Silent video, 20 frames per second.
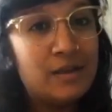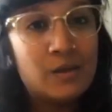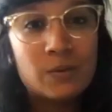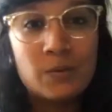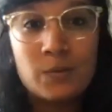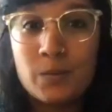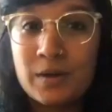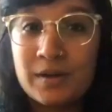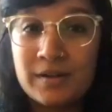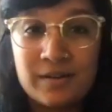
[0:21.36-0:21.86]

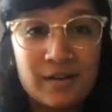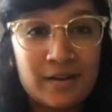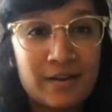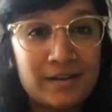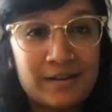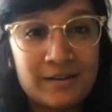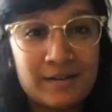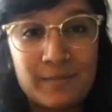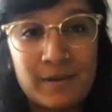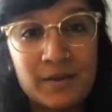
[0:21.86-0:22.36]

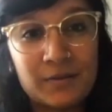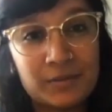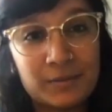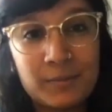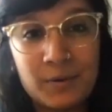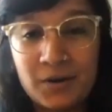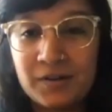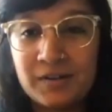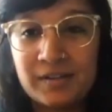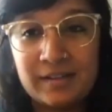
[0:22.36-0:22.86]
whatnot about the
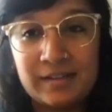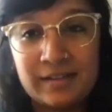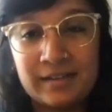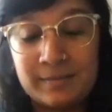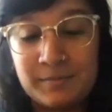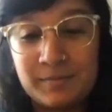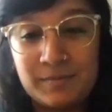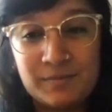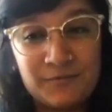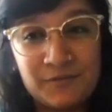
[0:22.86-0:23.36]

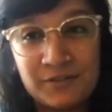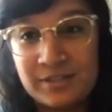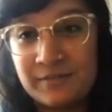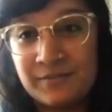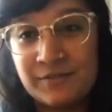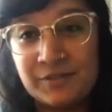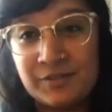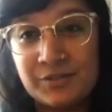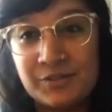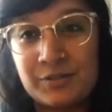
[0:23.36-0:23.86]
party for
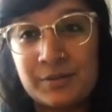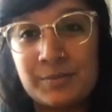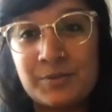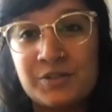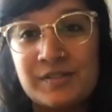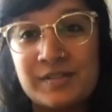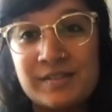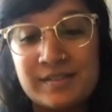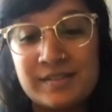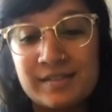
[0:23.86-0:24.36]
different
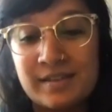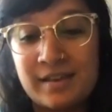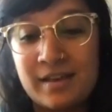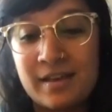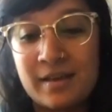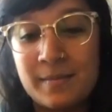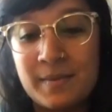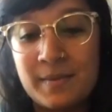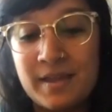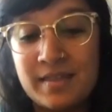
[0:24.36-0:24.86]
descriptions,
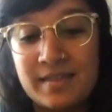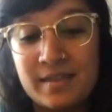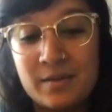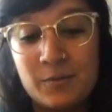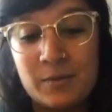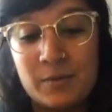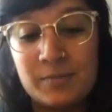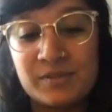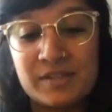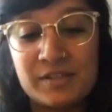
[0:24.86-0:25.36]
and then
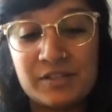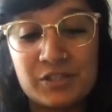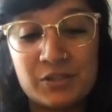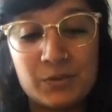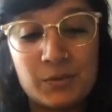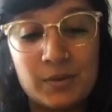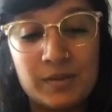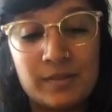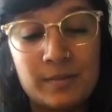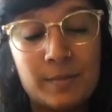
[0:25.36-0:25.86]
we present you
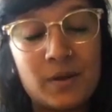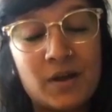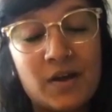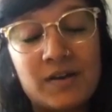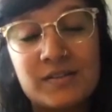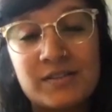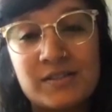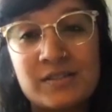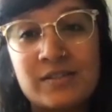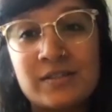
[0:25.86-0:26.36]
with a
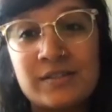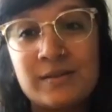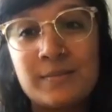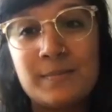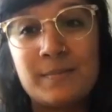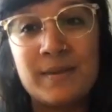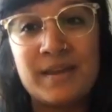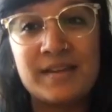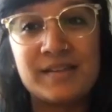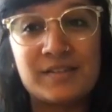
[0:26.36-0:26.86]
box
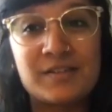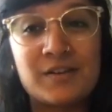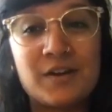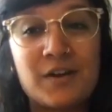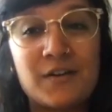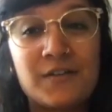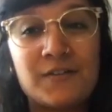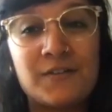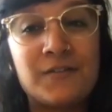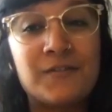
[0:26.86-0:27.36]
based
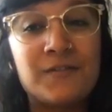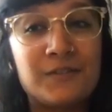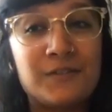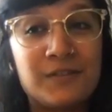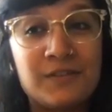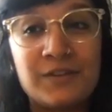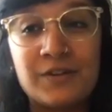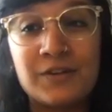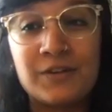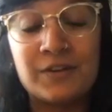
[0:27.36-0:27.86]
off
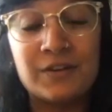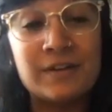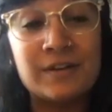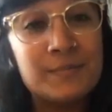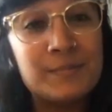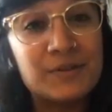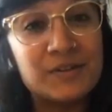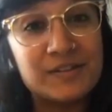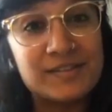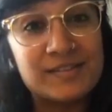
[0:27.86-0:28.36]
your
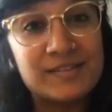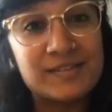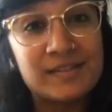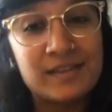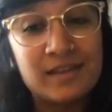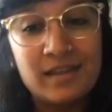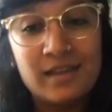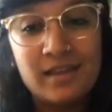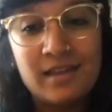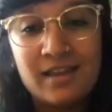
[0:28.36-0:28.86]
inputs.
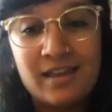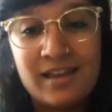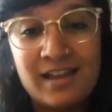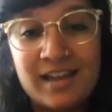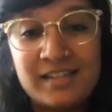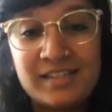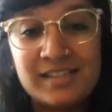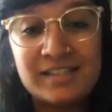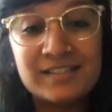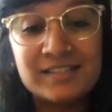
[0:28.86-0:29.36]

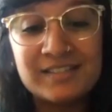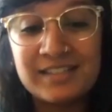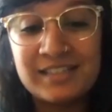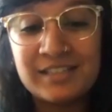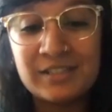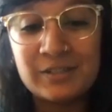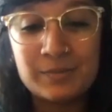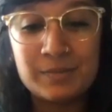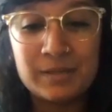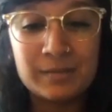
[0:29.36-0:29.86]
Ideally,
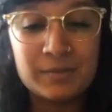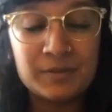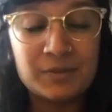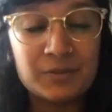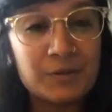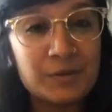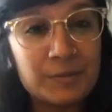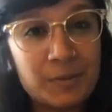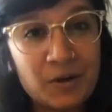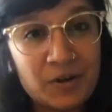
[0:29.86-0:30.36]
you'd be able to
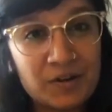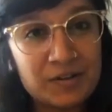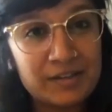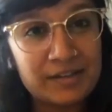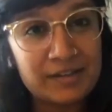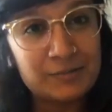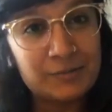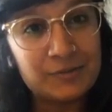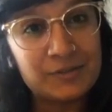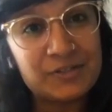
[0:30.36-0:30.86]
throw your party
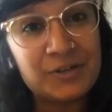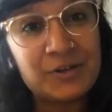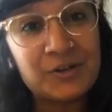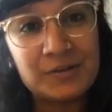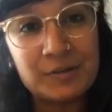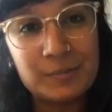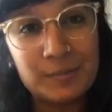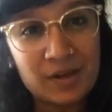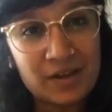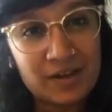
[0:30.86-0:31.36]
and return
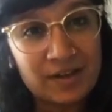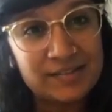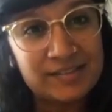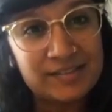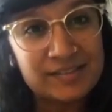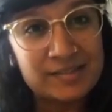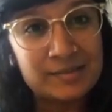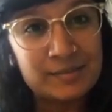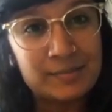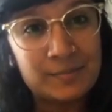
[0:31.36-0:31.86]
the
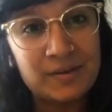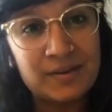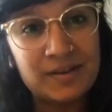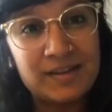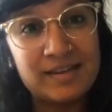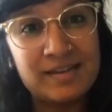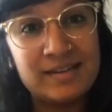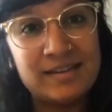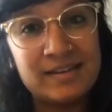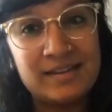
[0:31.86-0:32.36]
box,
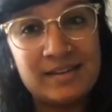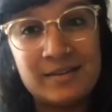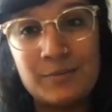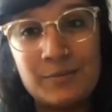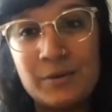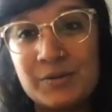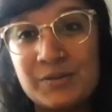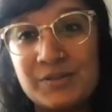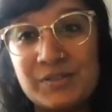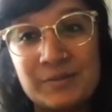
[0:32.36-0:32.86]
but
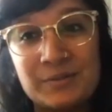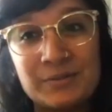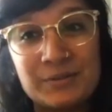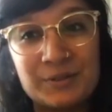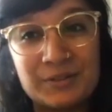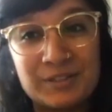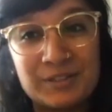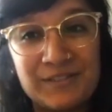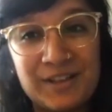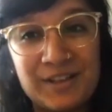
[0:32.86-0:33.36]
we were still in
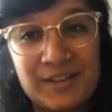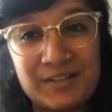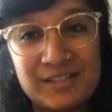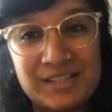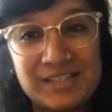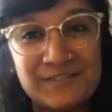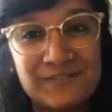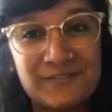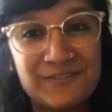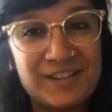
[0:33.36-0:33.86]
early
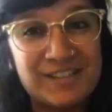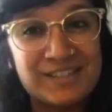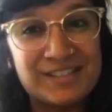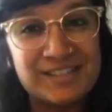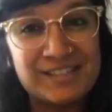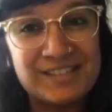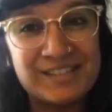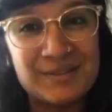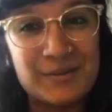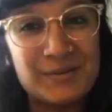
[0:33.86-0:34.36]
validation
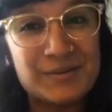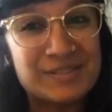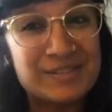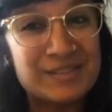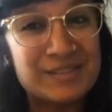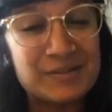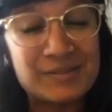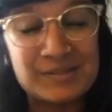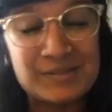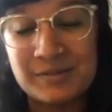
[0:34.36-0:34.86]
phases, so
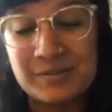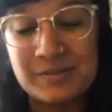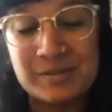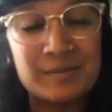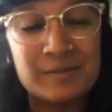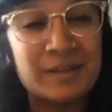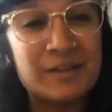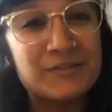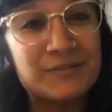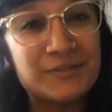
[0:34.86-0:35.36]
that's still
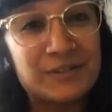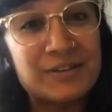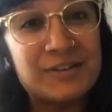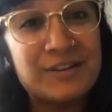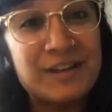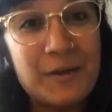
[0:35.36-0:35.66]
something I was figuring